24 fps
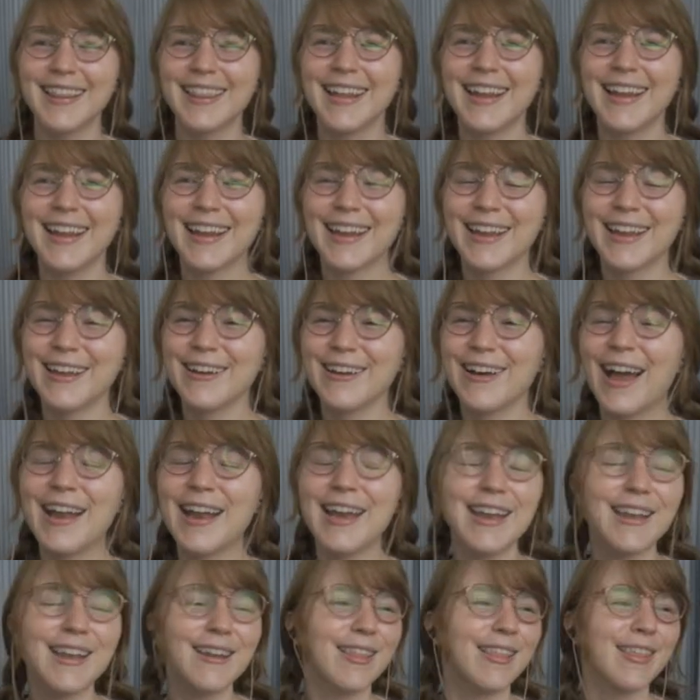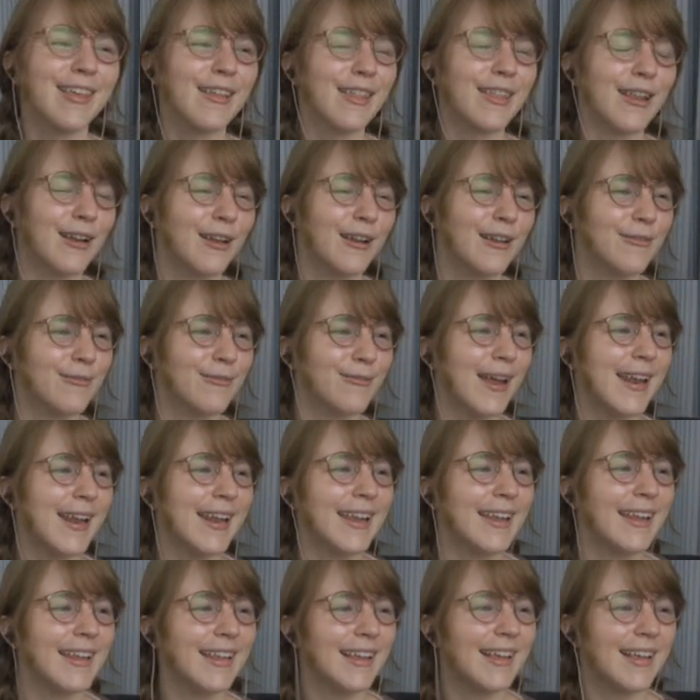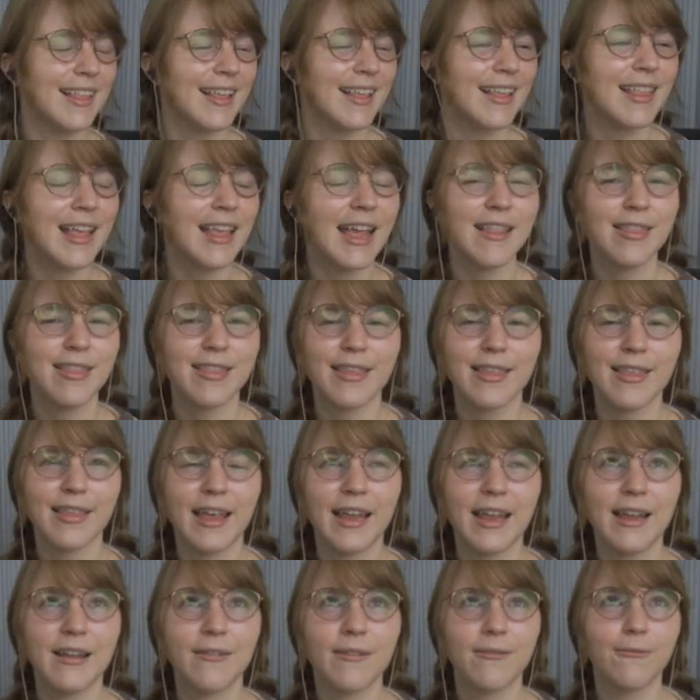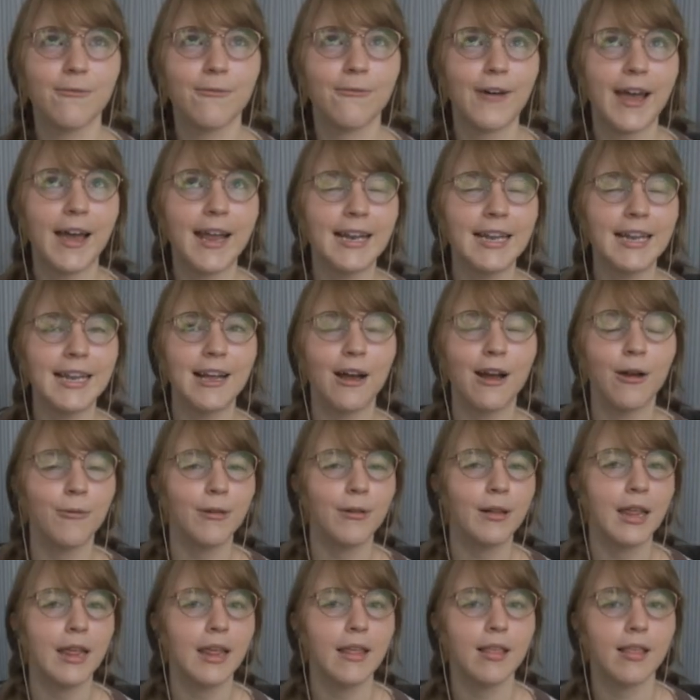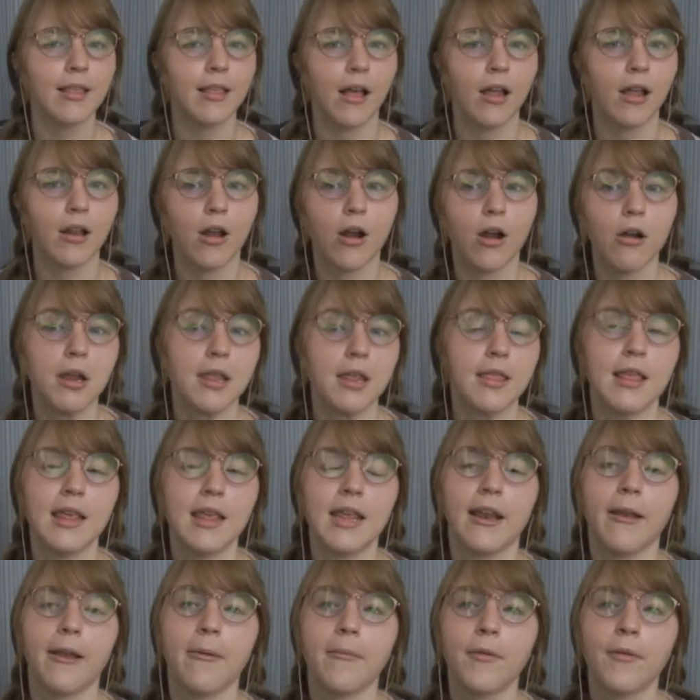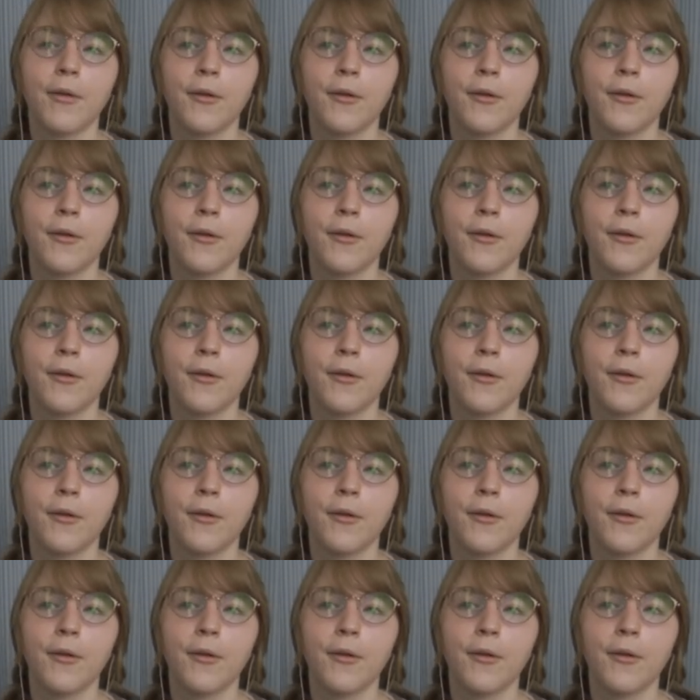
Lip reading: Thank you. I need to share that on Reddit because it finally got released on R18.